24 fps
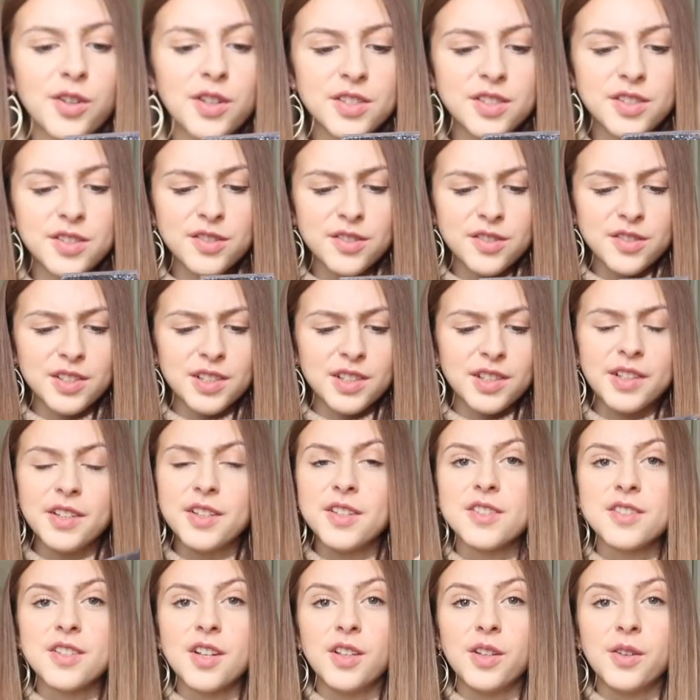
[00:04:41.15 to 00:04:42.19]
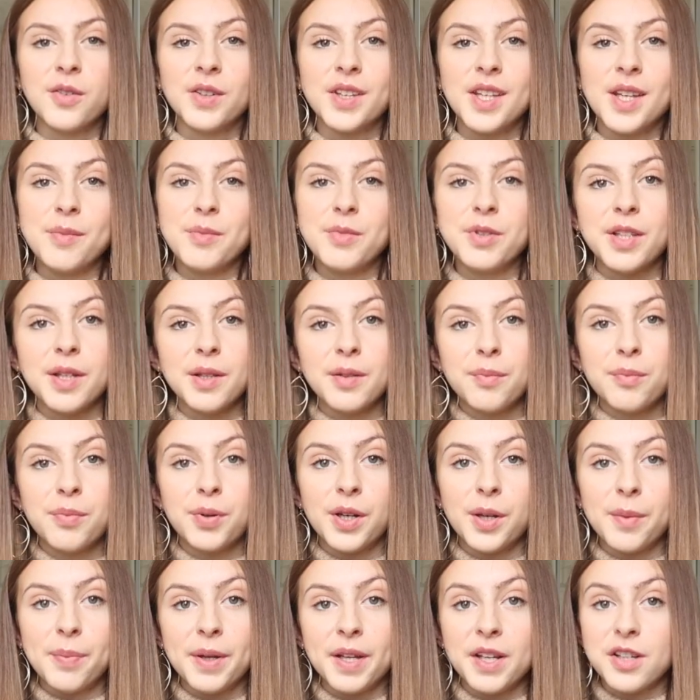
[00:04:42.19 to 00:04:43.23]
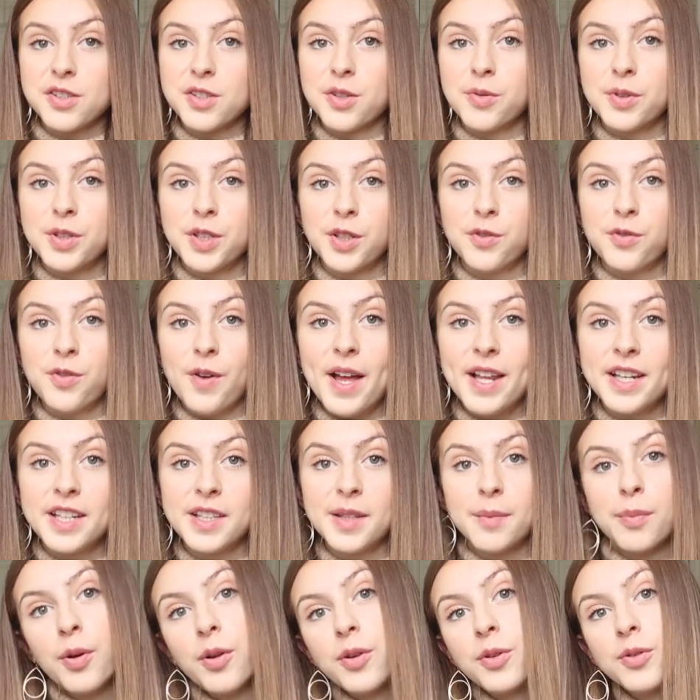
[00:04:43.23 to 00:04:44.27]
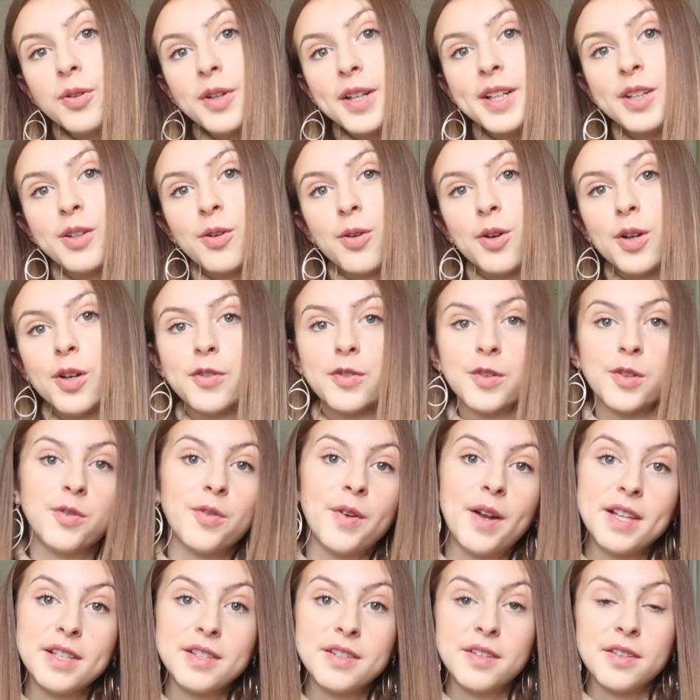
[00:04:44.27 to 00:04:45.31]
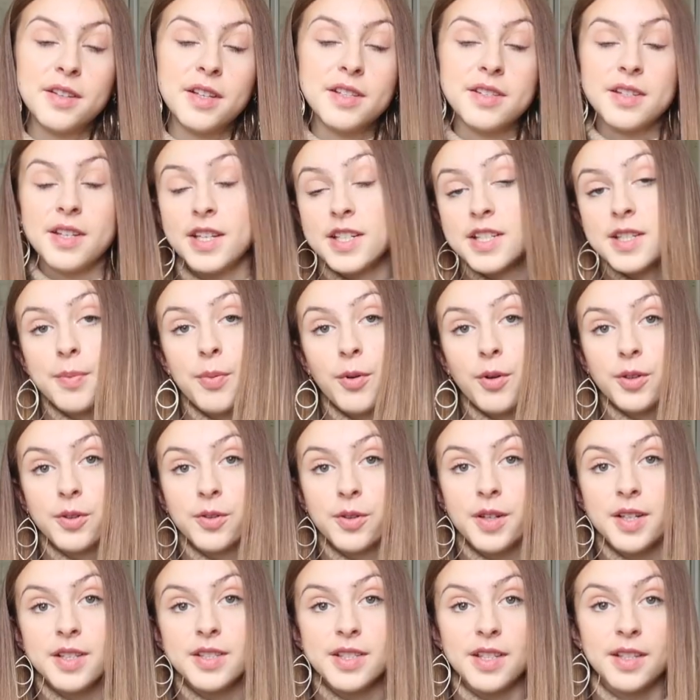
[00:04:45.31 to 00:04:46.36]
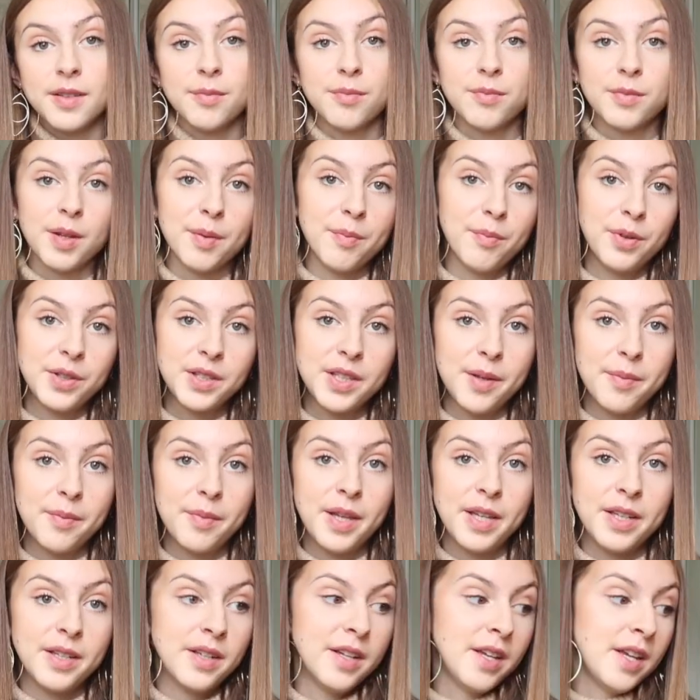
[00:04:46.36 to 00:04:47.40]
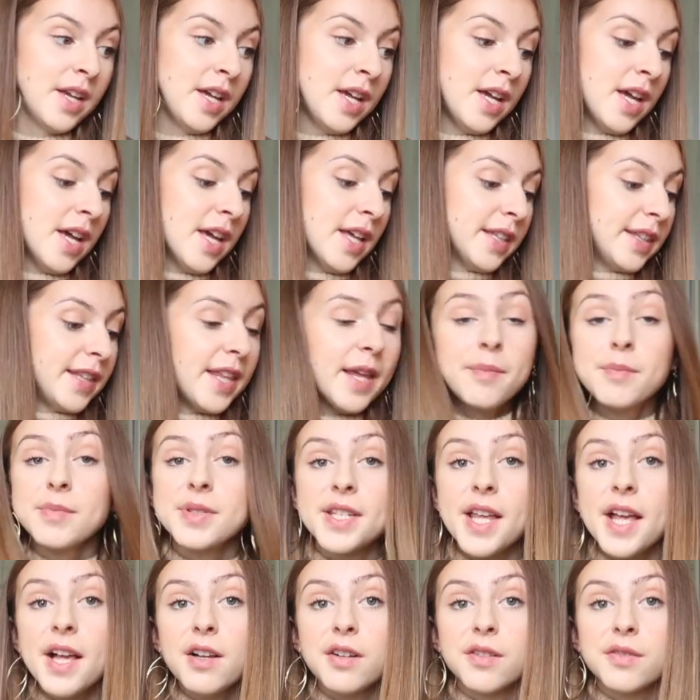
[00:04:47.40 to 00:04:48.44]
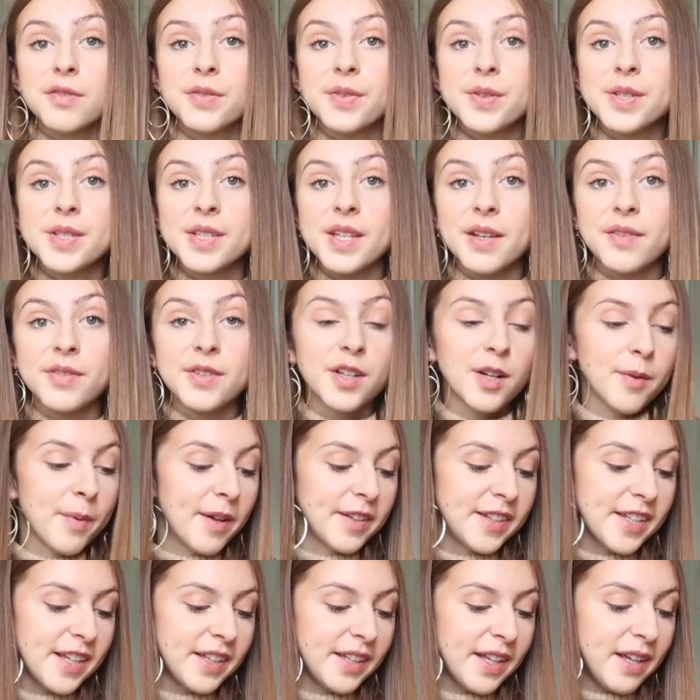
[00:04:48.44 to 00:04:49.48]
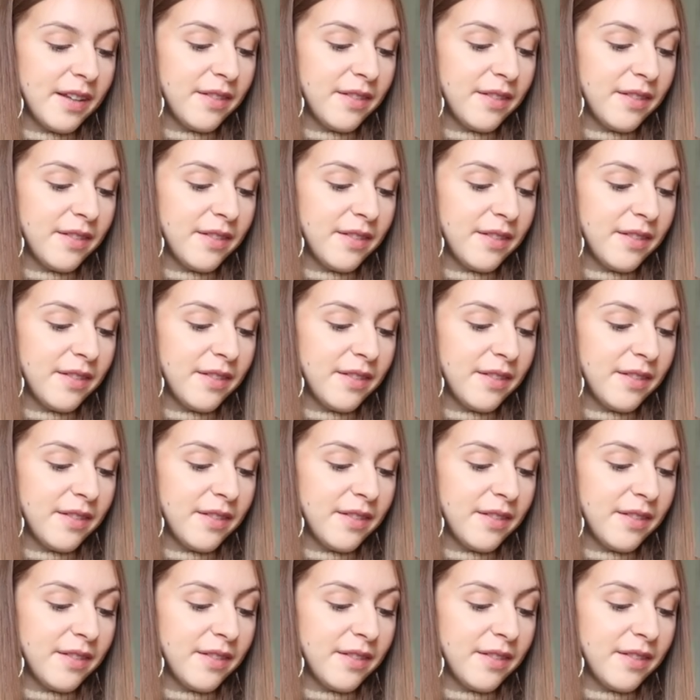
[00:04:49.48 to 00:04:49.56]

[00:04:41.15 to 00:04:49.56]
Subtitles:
crystals, glitters all over them. You can put a picture with your friend in the Polaroid, or if your friend is into Polaroids and can put them in themselves if they're about that